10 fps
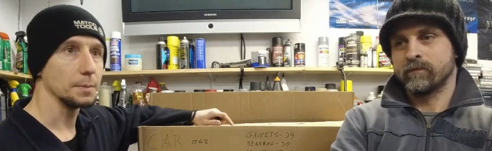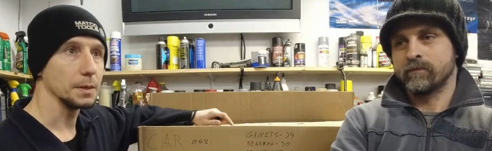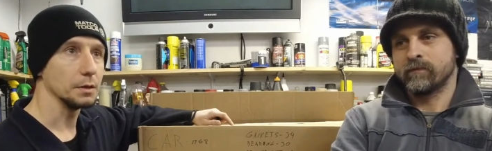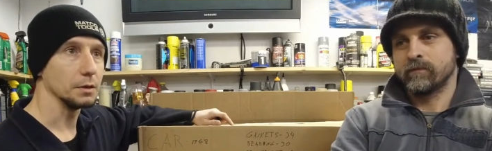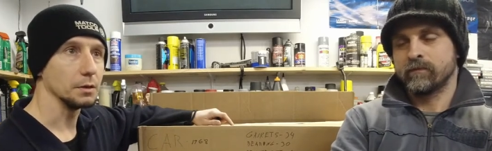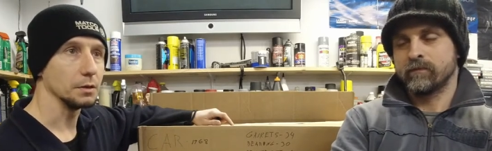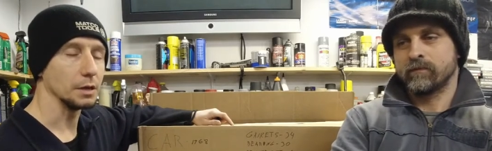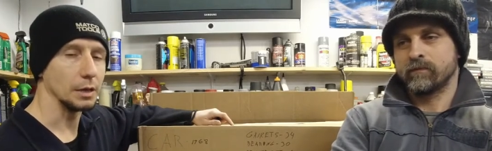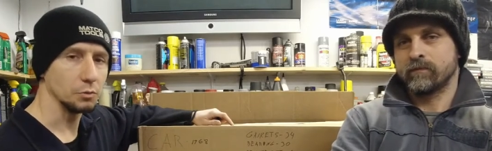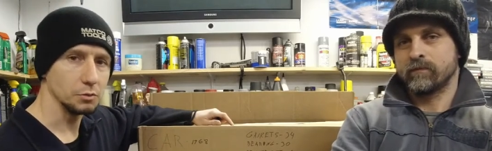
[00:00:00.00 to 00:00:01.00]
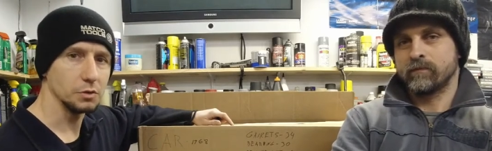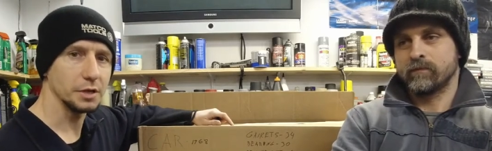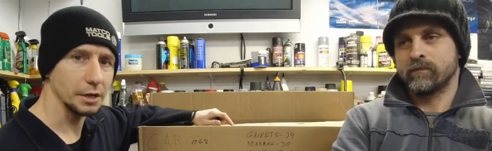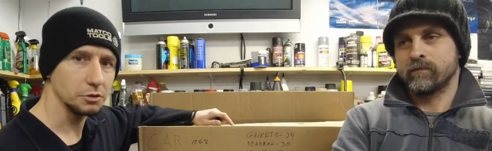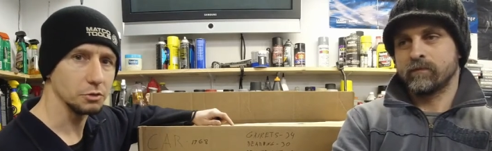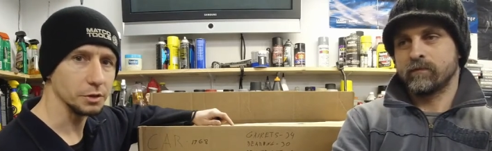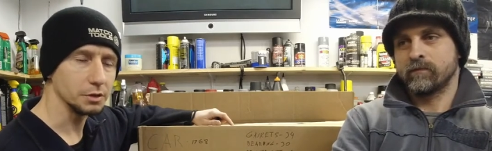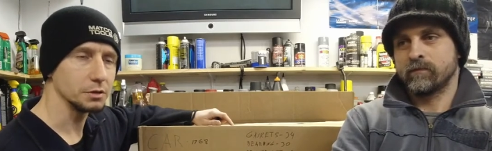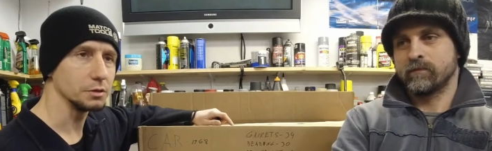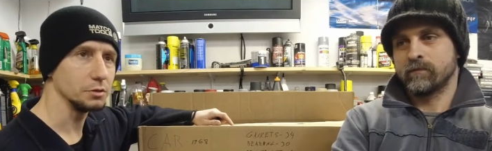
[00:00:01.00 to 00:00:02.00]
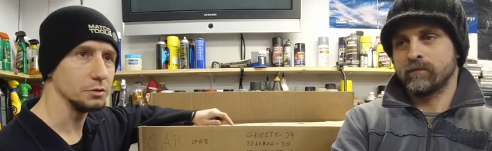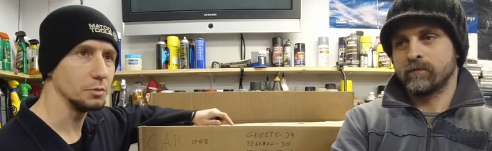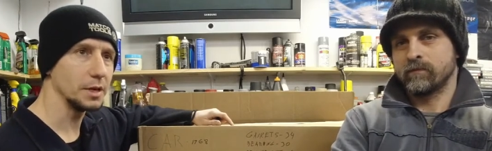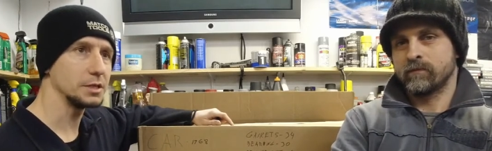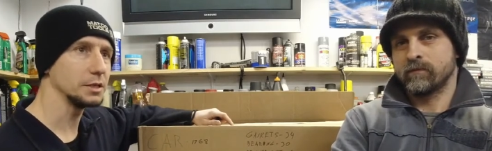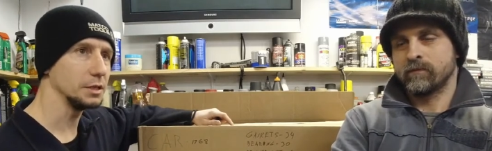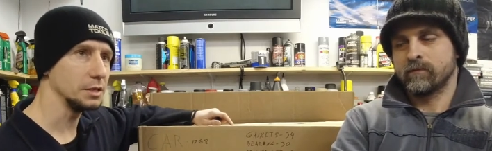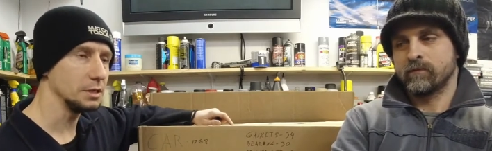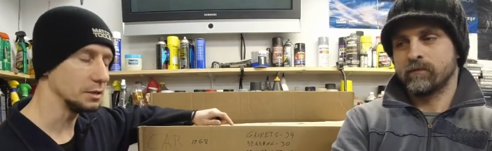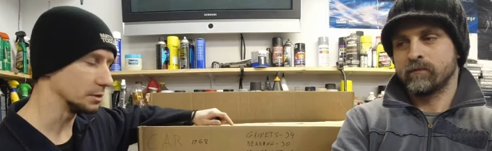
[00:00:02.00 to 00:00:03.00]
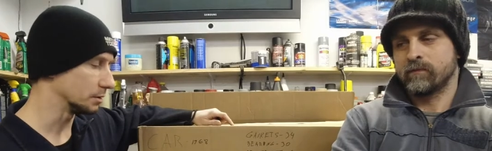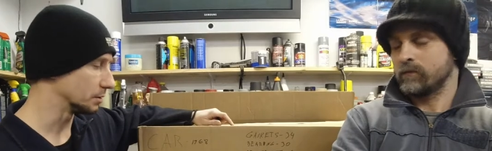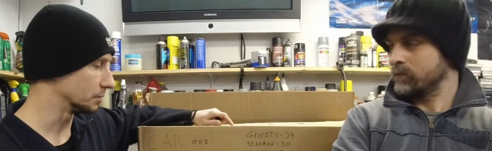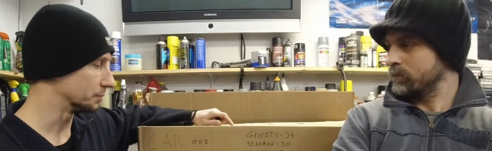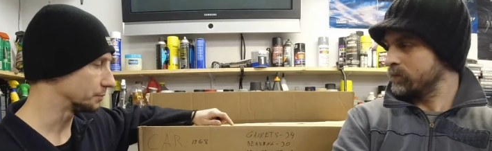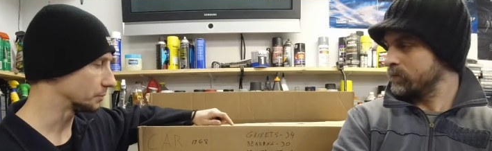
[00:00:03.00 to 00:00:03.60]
Speaker 1: Uh, and we'll get to it. Uh, you basically need uh,